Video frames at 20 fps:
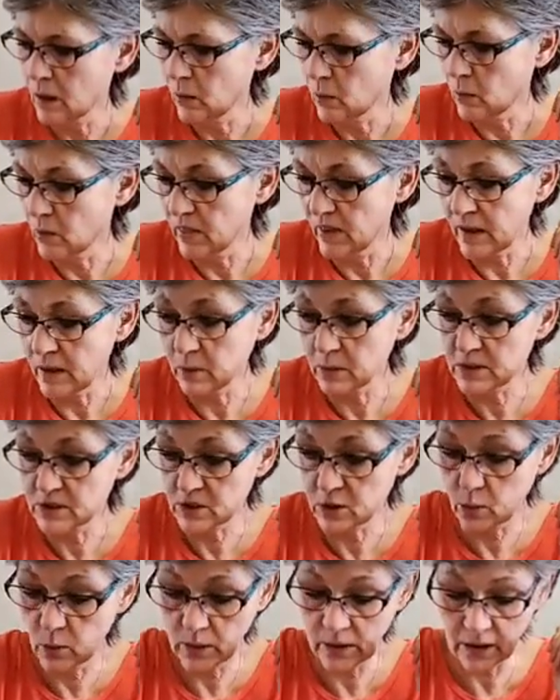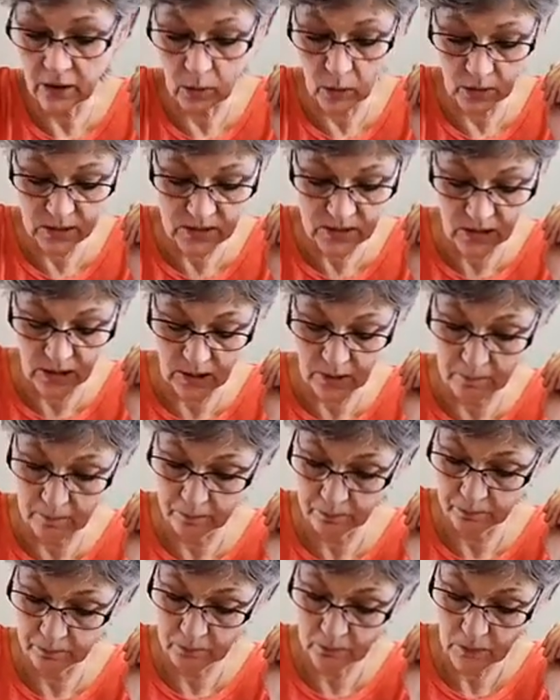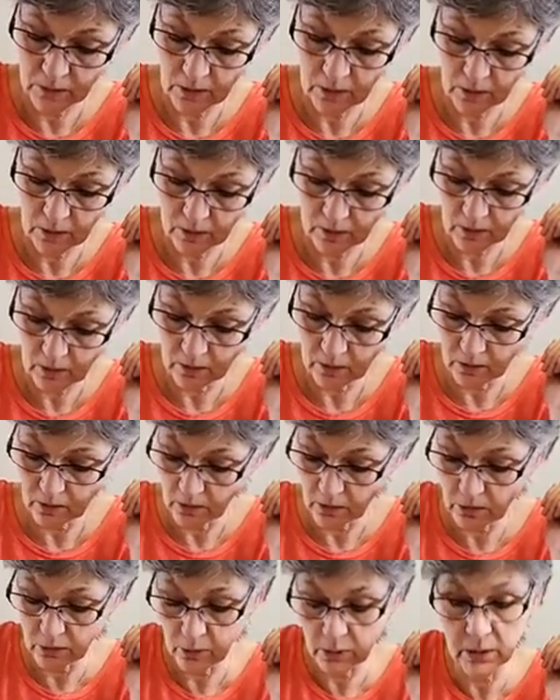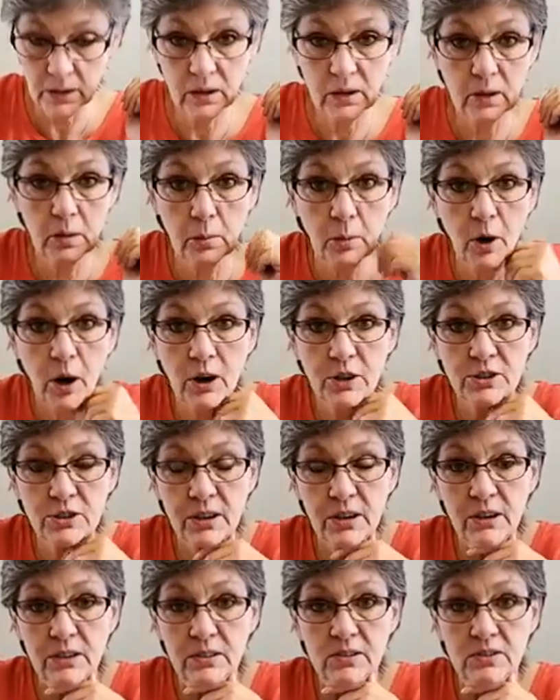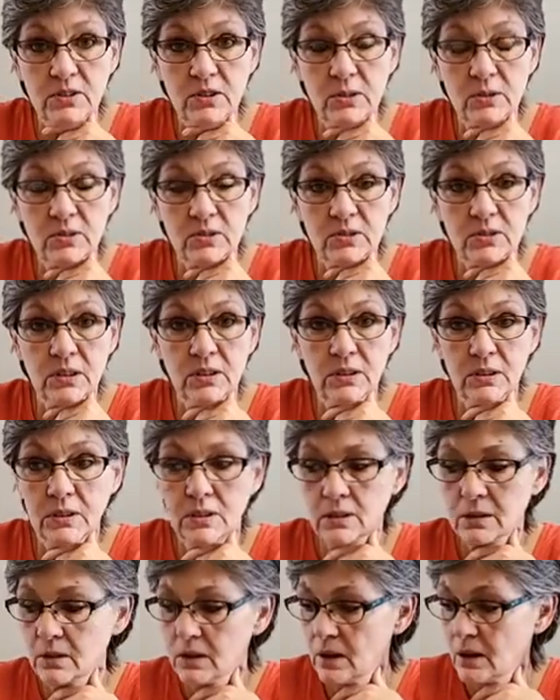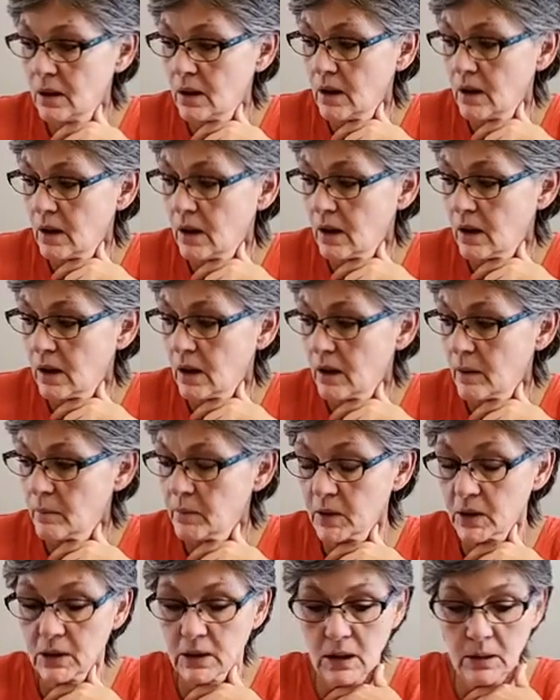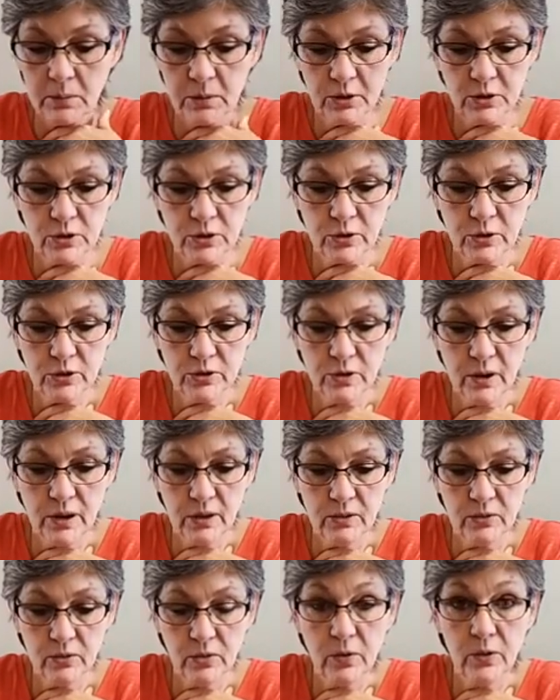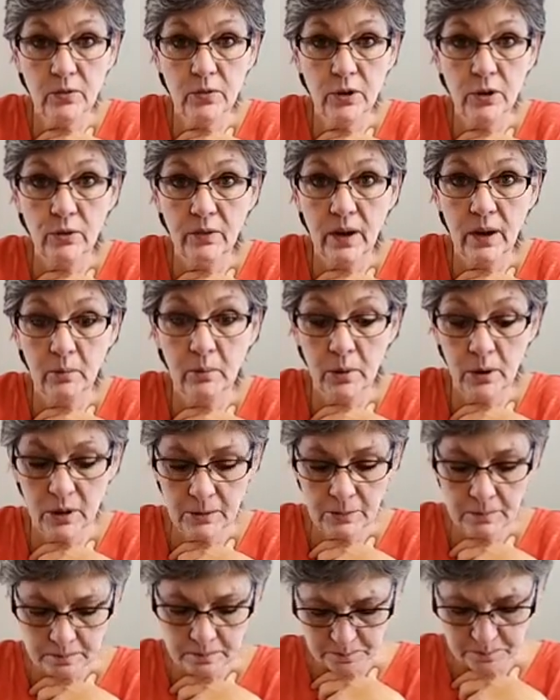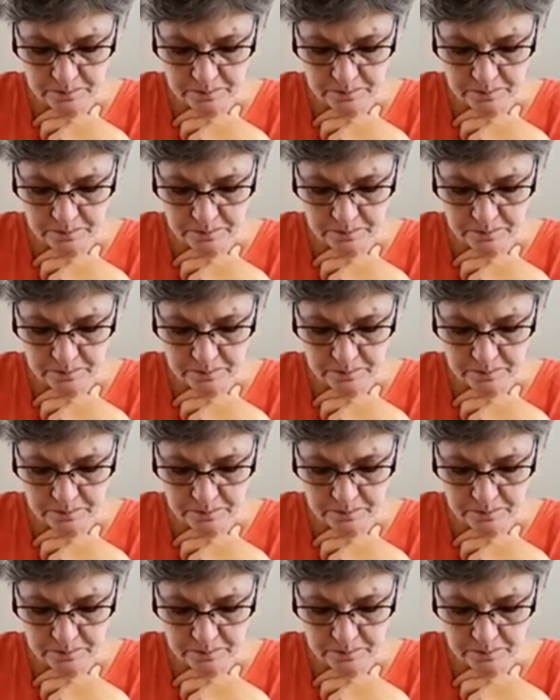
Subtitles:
Well, that was quick, wasn't it? 3 little projects using the Club Couture transfer for November.